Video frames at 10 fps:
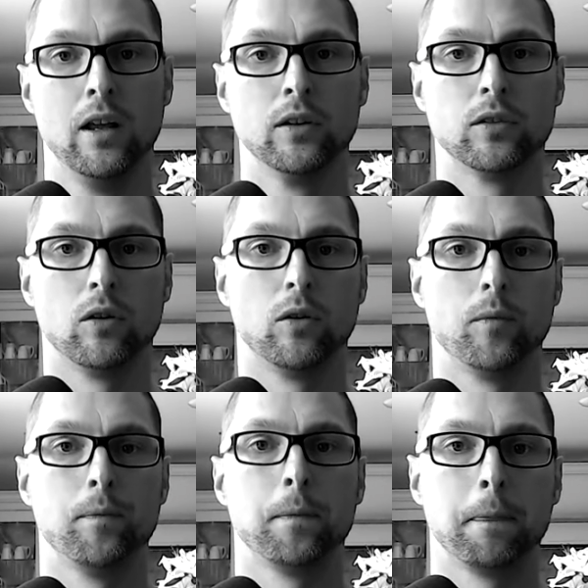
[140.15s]
So
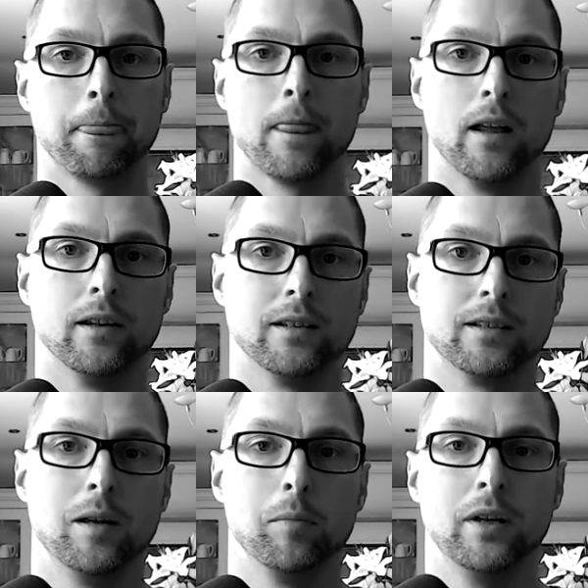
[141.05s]

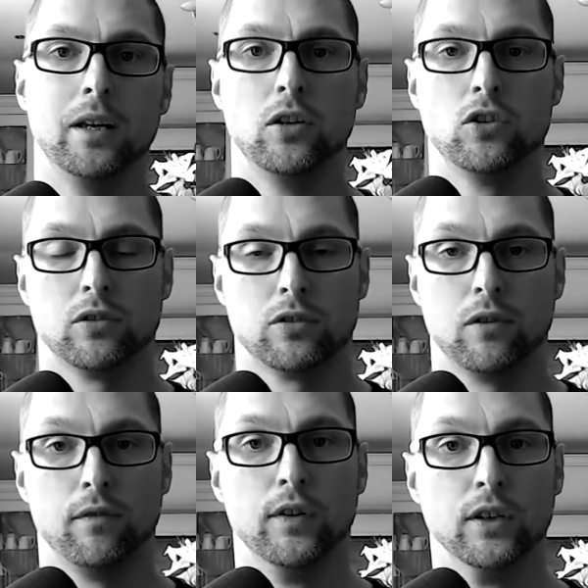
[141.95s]
simply just
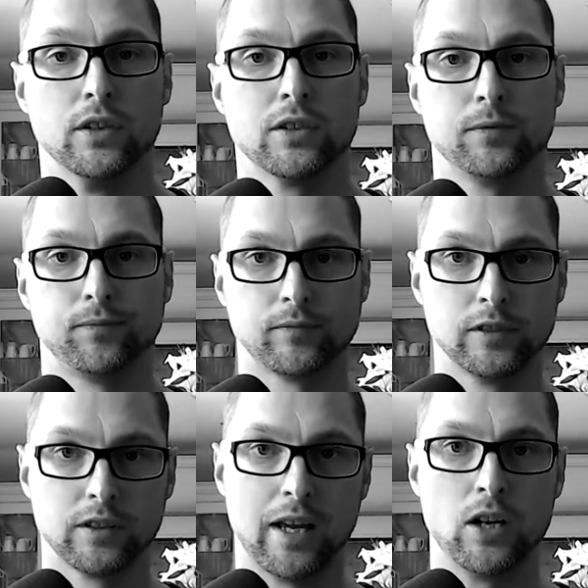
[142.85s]
first
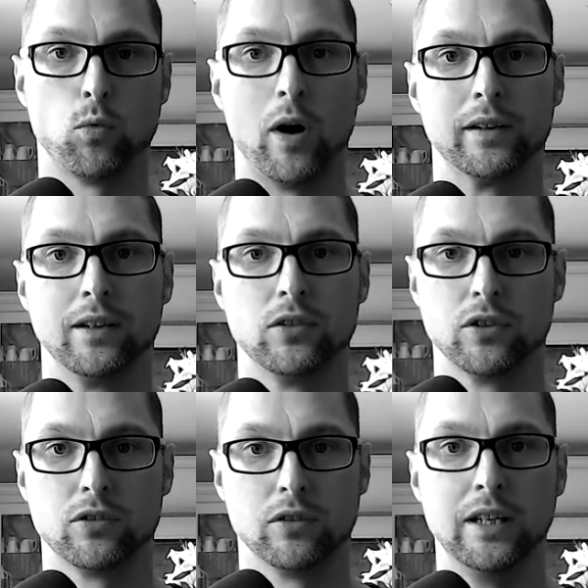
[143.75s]
stage one is
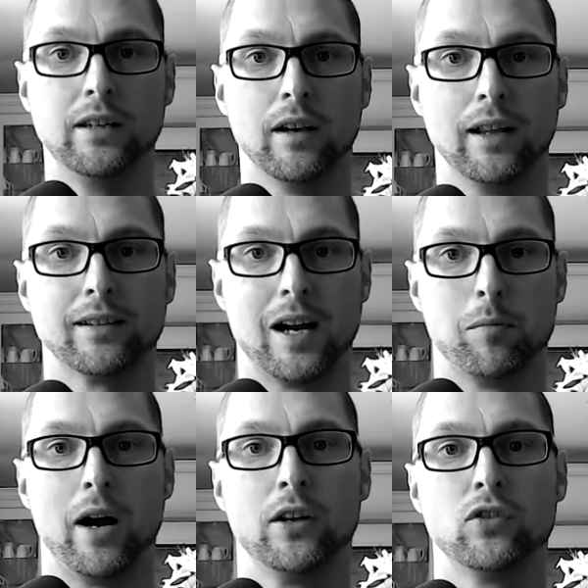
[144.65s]
just to eat less
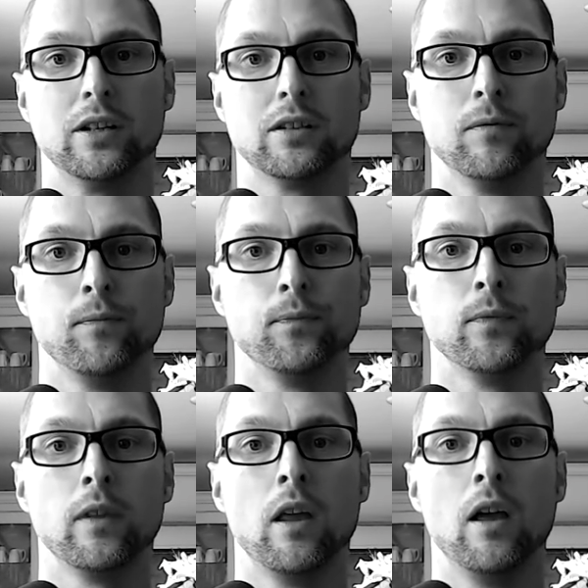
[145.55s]
carbohydrate
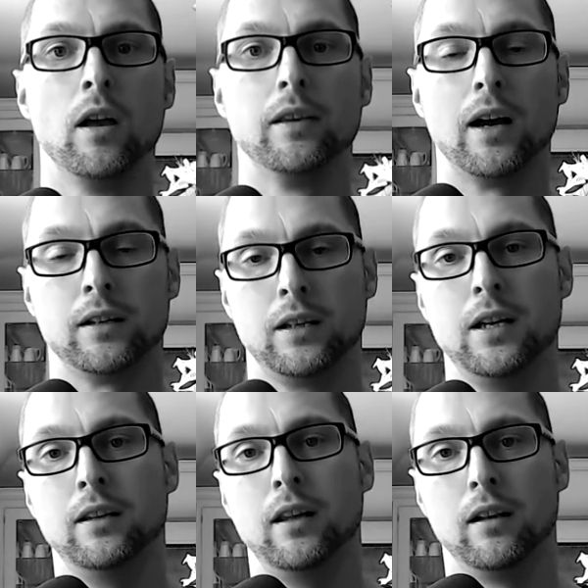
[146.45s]
than
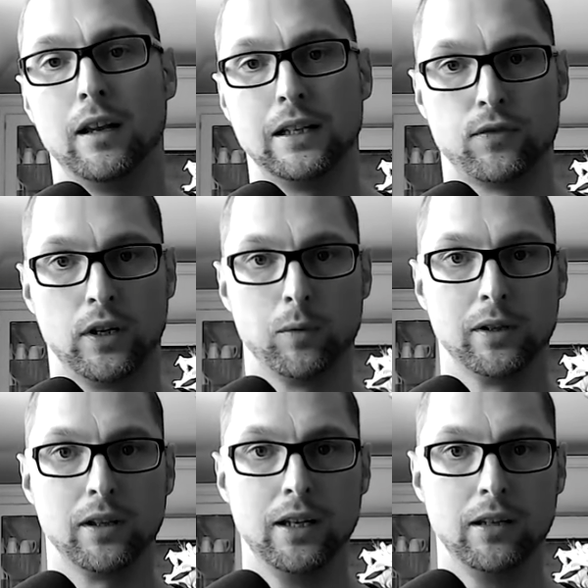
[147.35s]
eating less
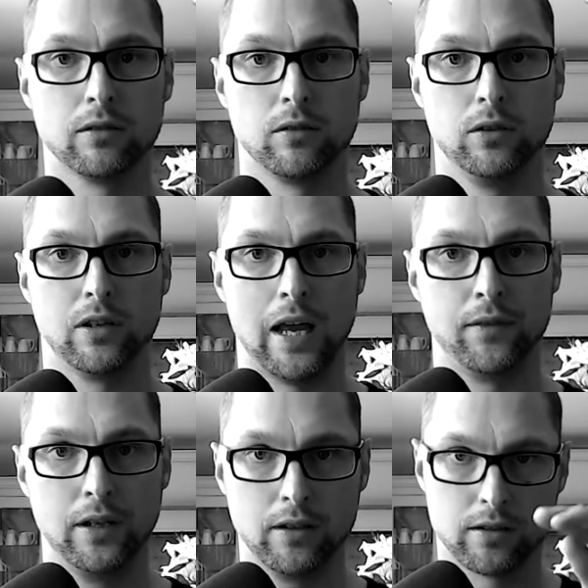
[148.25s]
frequently so you don't have
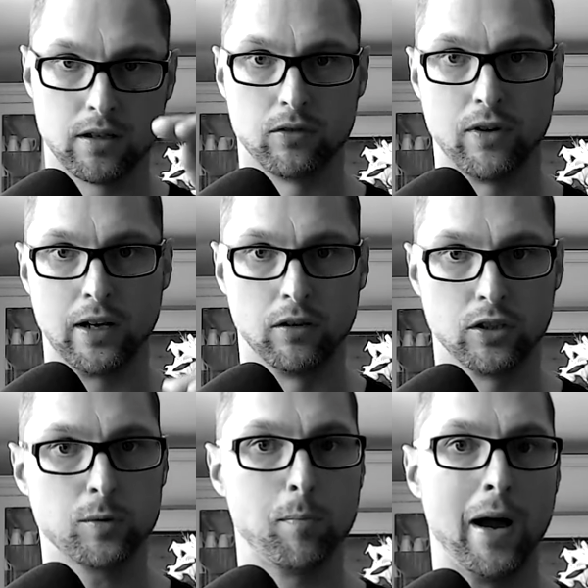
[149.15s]
these regular
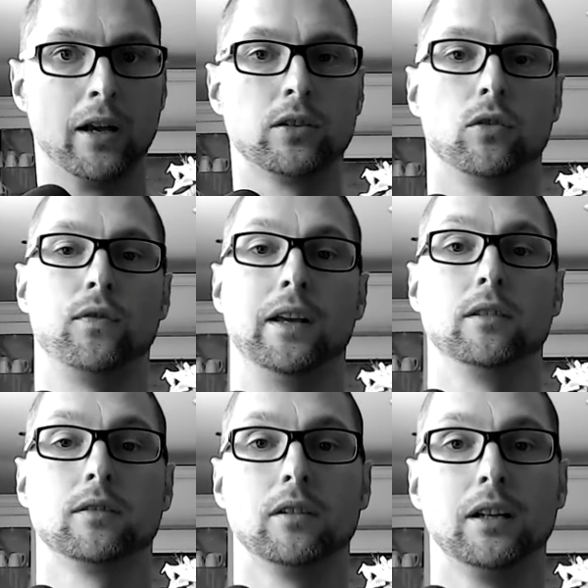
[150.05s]
spikes of
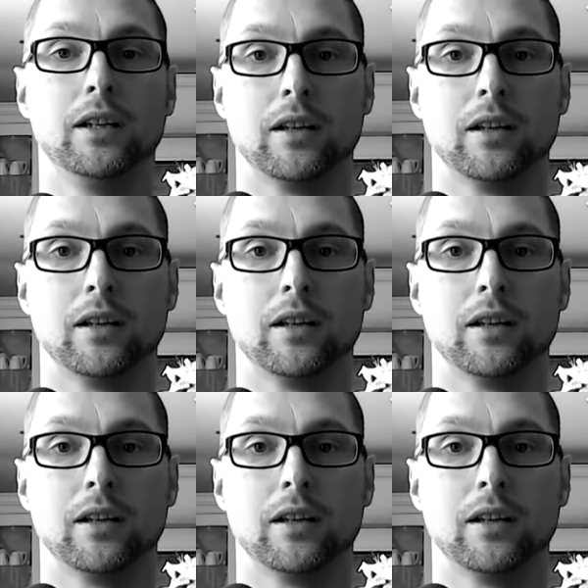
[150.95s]
insulin